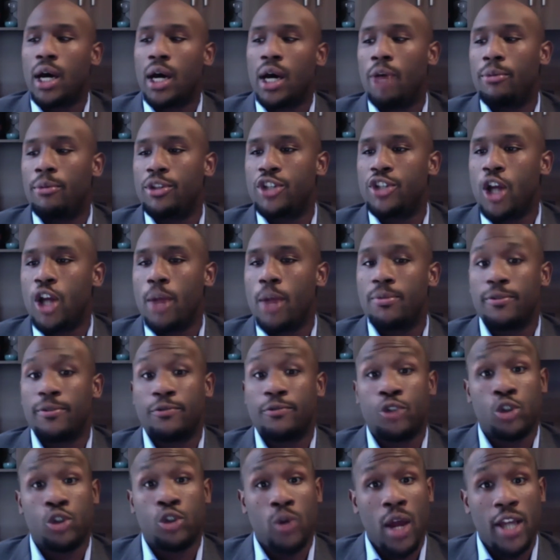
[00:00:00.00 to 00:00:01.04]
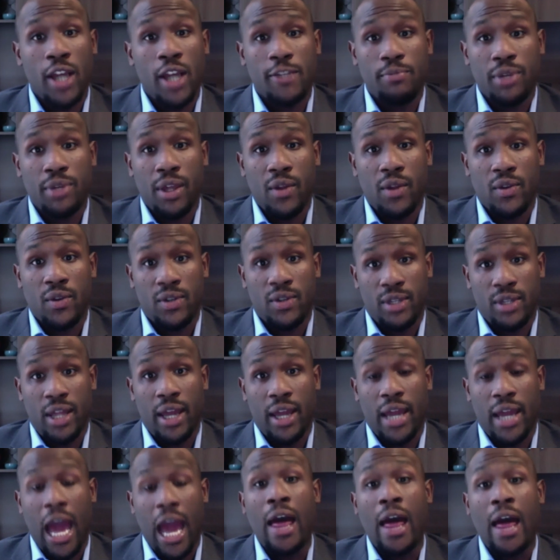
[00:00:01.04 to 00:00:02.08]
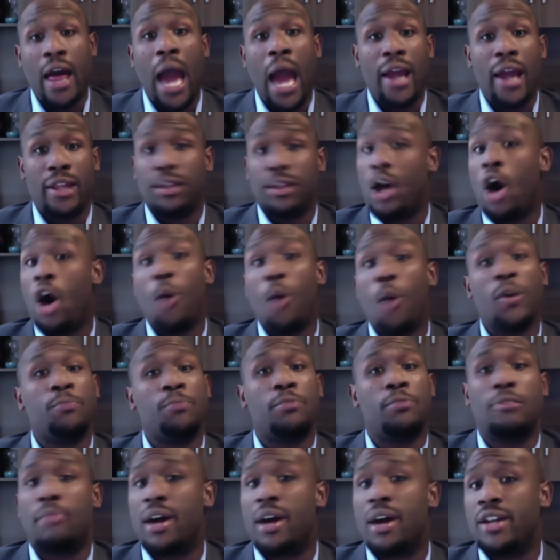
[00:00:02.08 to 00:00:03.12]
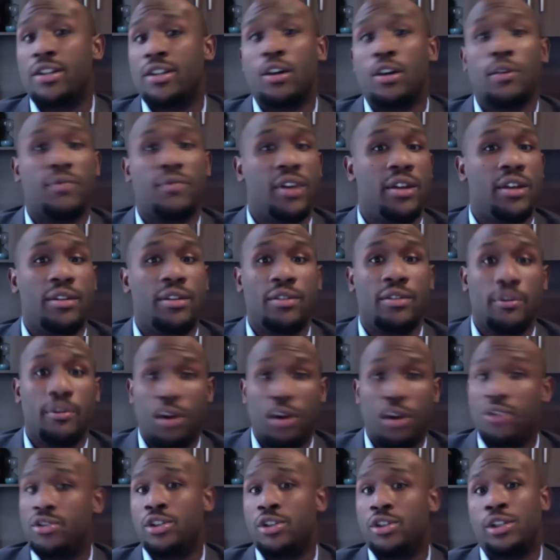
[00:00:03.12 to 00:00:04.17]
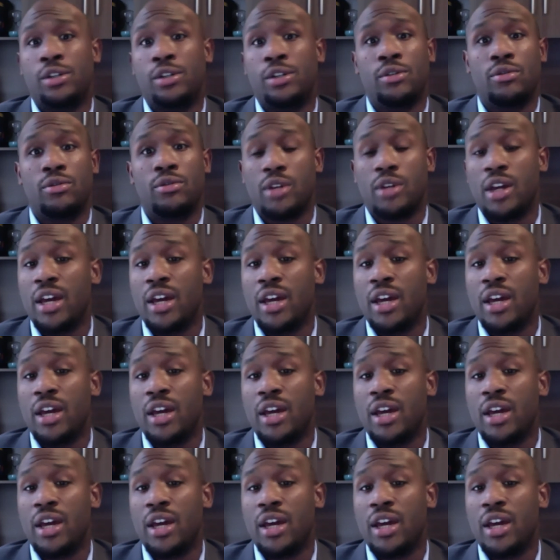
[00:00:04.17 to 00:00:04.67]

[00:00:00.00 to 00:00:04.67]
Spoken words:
in terms of trust, because it's like I always put myself in the person's shoes.